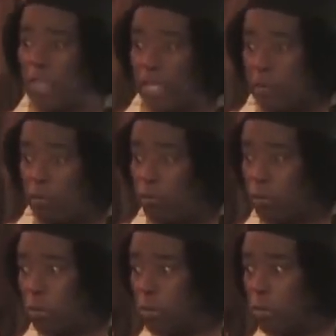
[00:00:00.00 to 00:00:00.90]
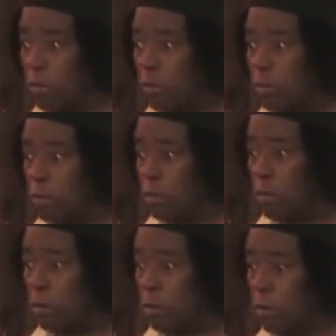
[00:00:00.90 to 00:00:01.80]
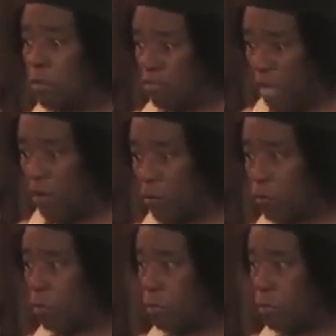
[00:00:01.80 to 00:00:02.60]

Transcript: cage in his house?